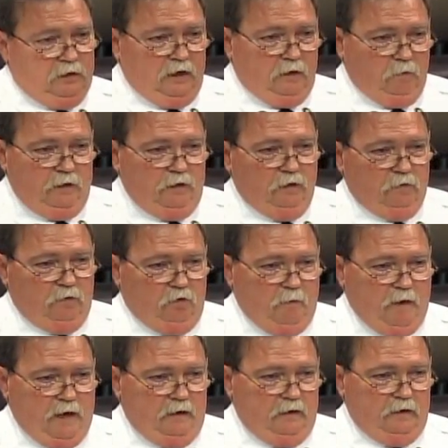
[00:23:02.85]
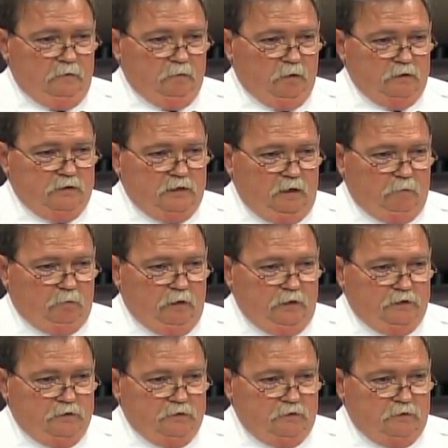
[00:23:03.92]
and we don't know about it in the Emergency
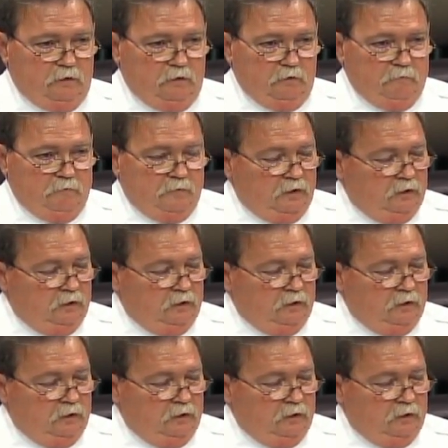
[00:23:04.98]
Operations Center.